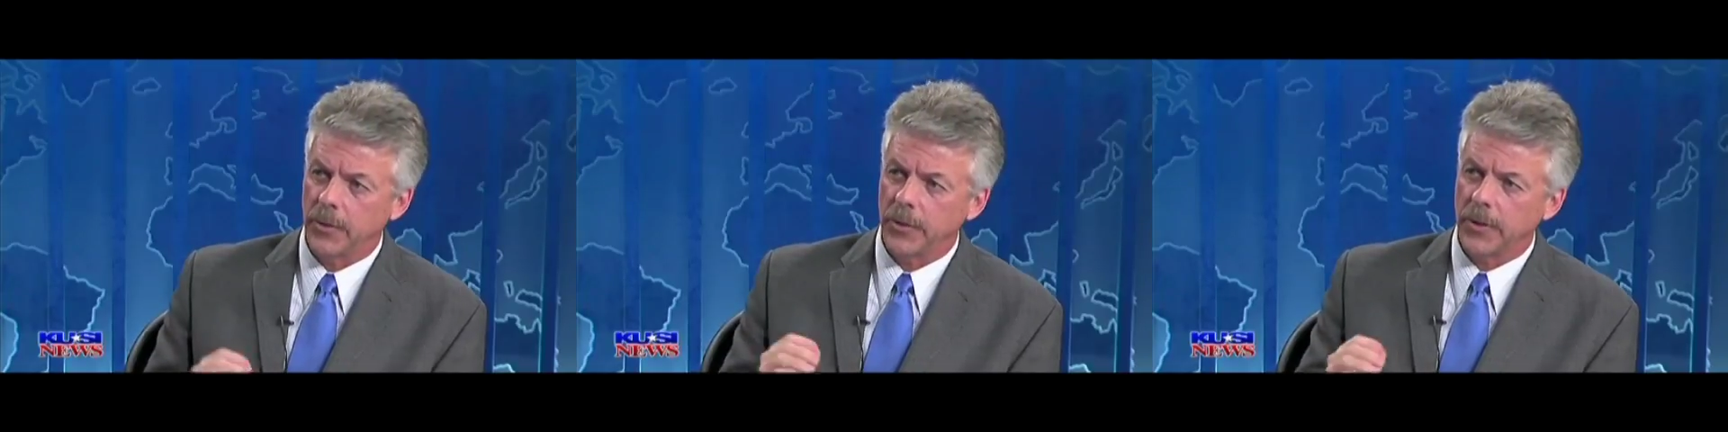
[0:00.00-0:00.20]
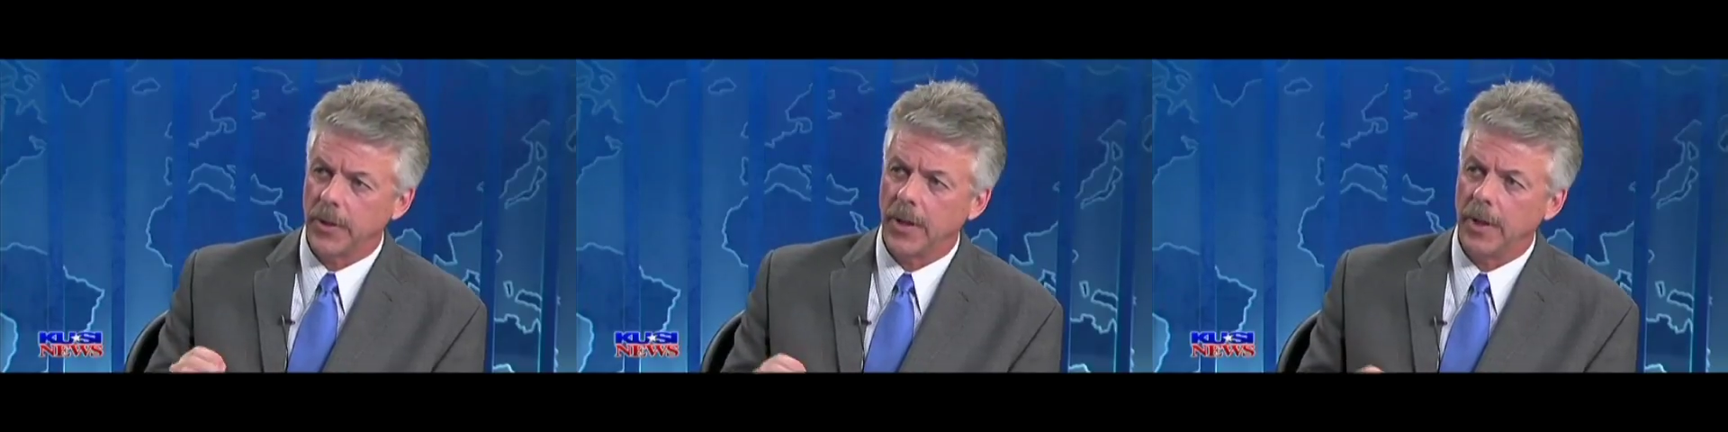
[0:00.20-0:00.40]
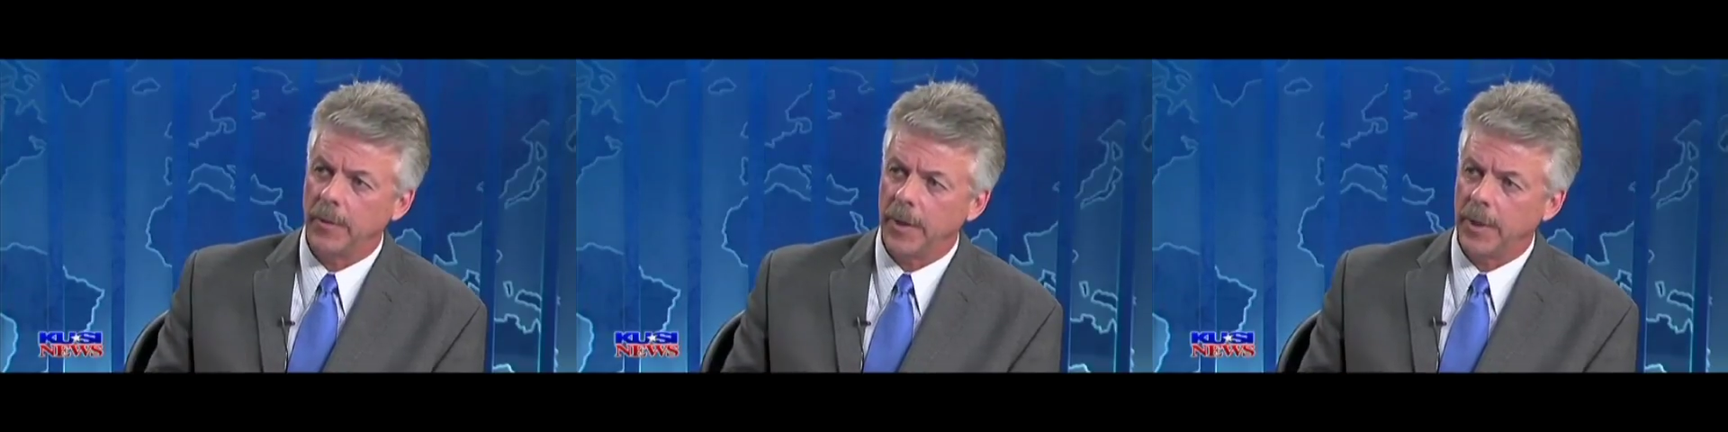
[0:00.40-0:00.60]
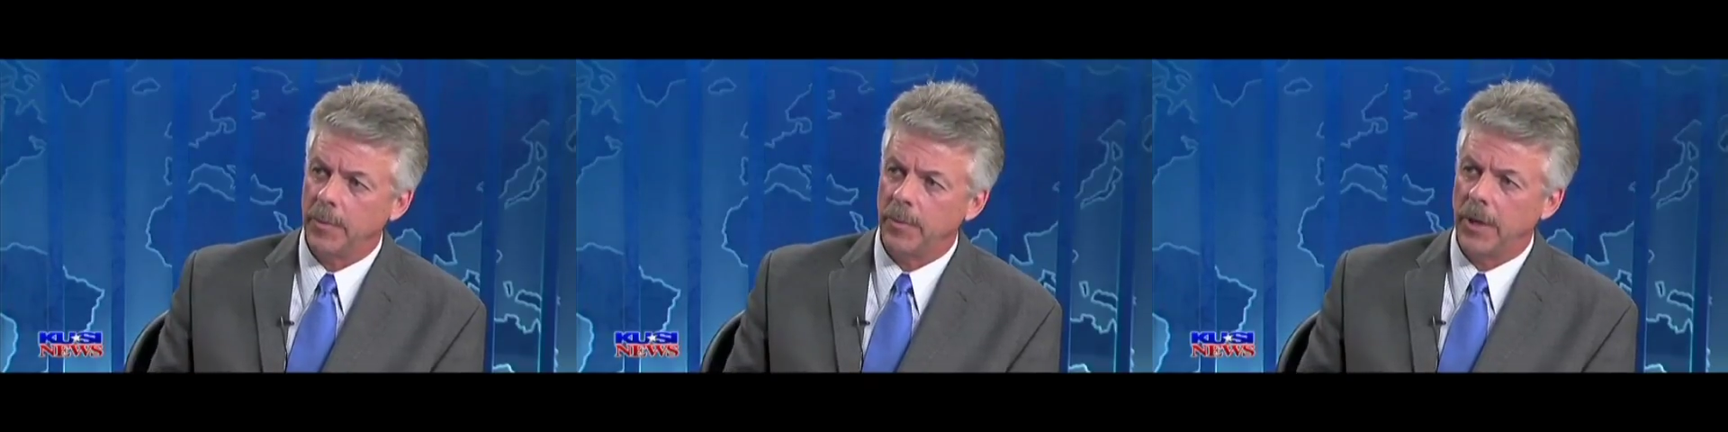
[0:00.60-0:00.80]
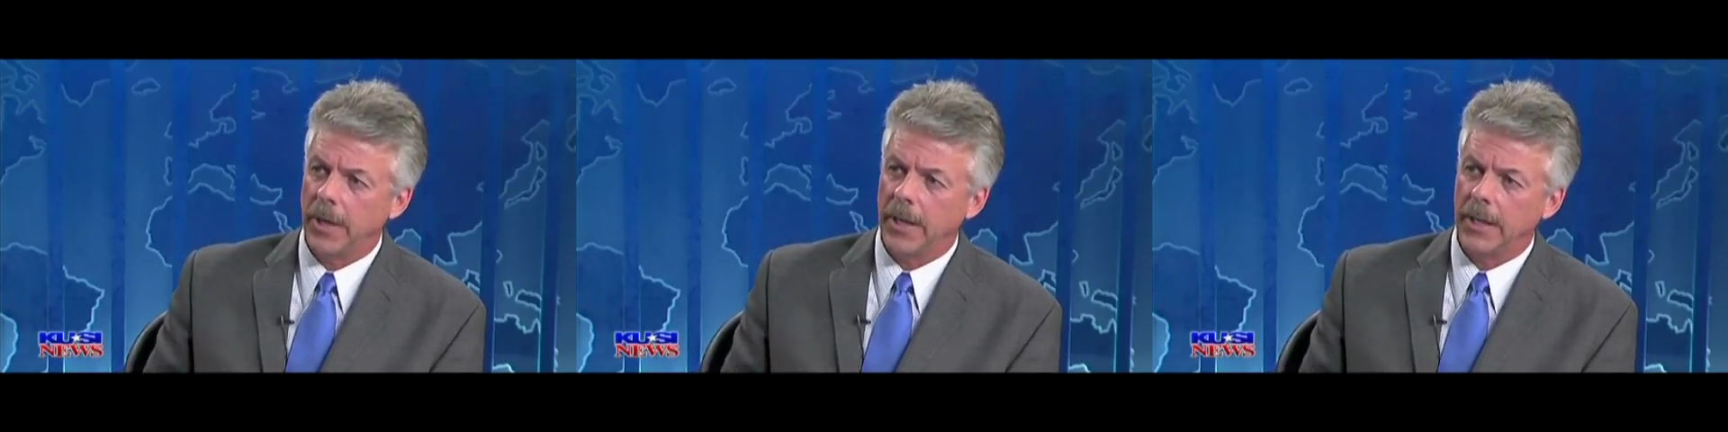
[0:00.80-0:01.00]
there was a
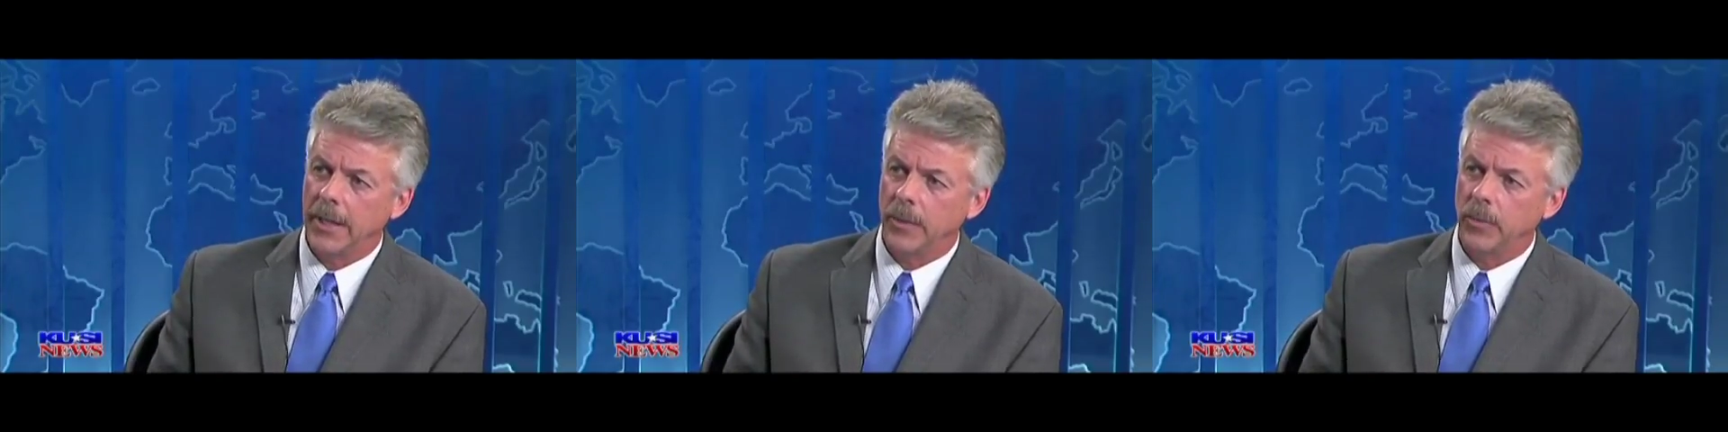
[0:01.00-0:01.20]
comment by